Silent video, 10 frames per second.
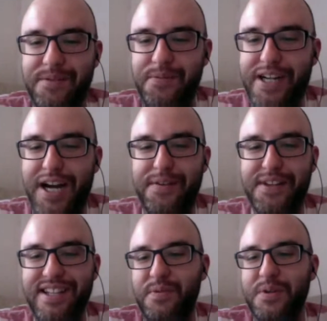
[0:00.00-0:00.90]
did we cover
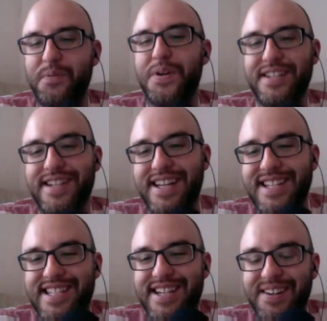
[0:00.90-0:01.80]
that this one wasn't
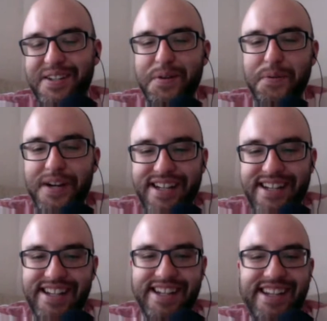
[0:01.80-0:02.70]
necessarily a win?